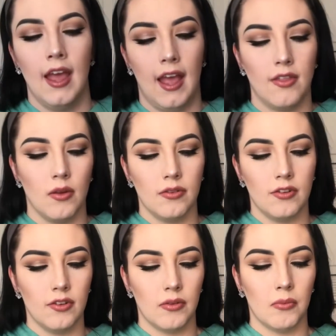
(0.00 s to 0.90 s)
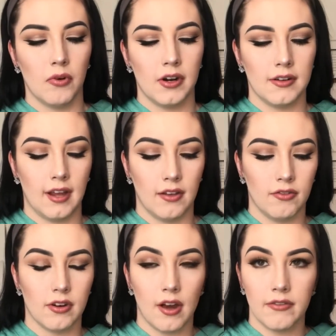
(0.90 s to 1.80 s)
And those are just a more intense
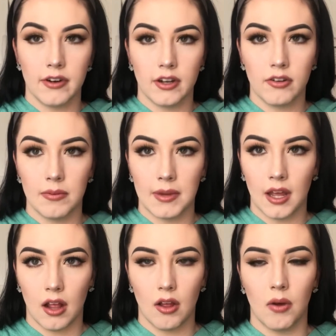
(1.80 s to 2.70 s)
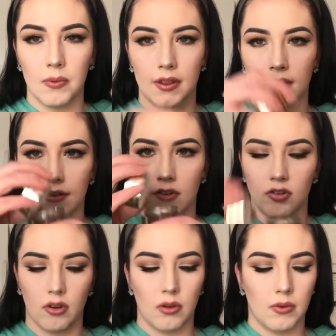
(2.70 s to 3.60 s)
recovery treatment. I'll open this and
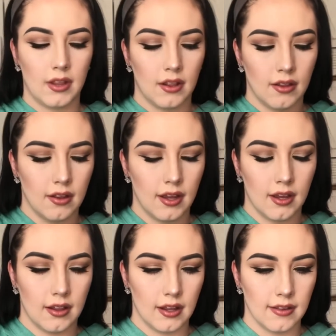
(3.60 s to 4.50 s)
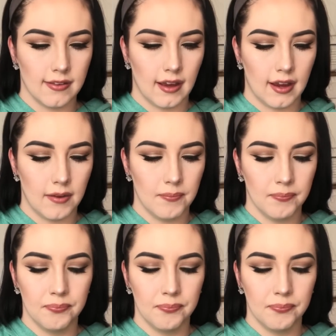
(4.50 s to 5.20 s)
show you what they look like on the inside.